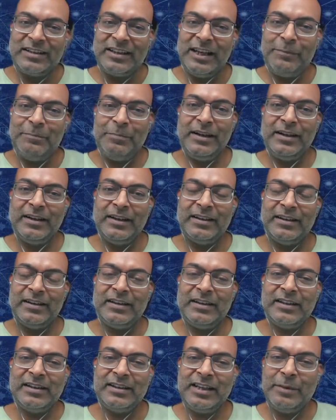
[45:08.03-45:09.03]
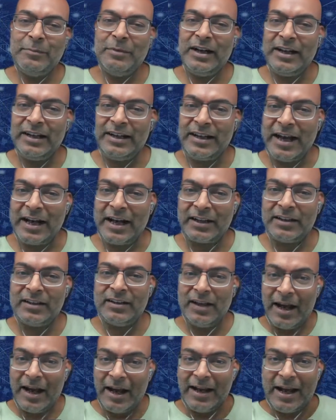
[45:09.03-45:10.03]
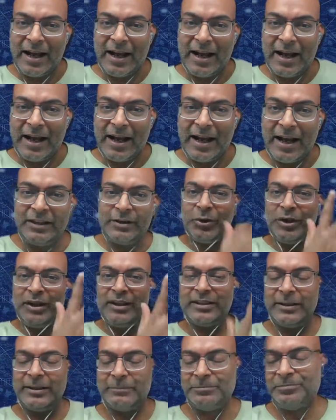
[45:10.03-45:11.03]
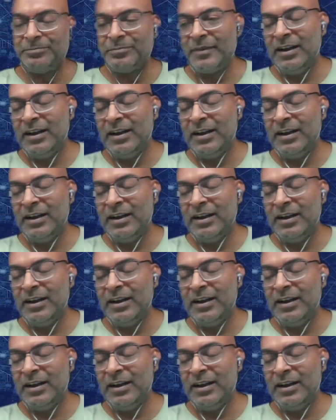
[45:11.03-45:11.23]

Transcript: keeping them intact and actually growing them.